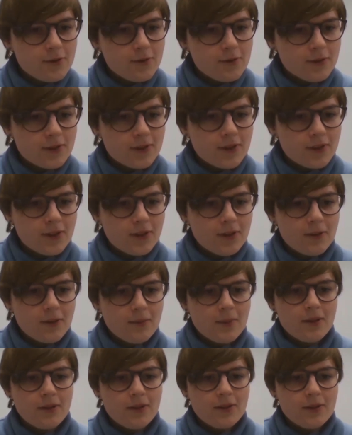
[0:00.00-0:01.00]
first hear
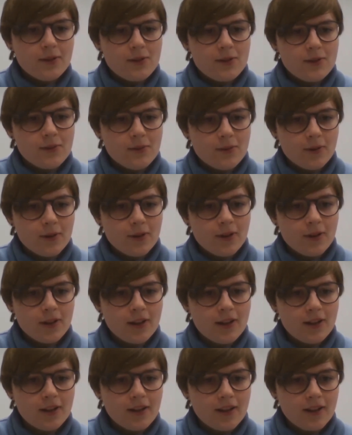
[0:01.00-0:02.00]
about East
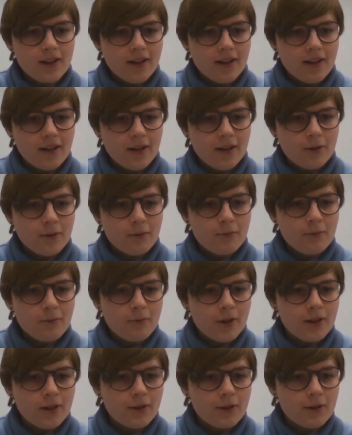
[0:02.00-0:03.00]
Fork?
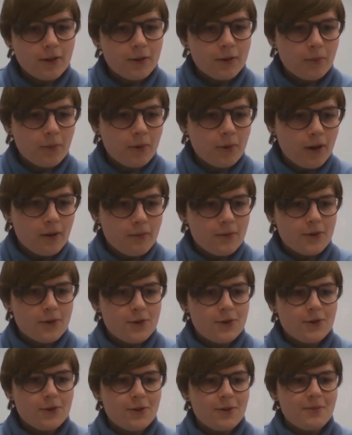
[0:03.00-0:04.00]
What or who prompted
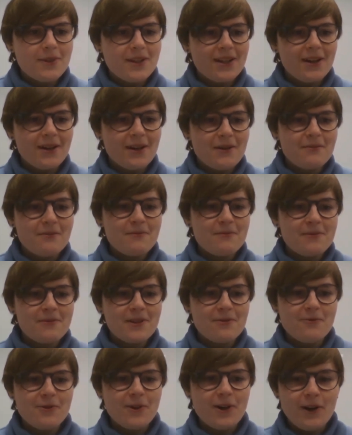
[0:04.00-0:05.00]
you to become
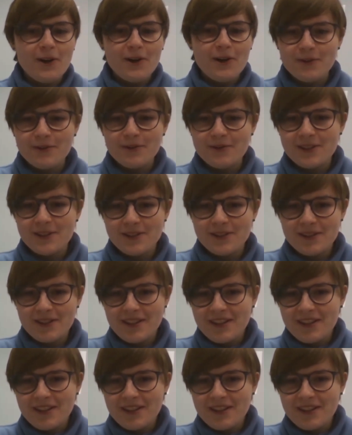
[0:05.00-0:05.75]
involved?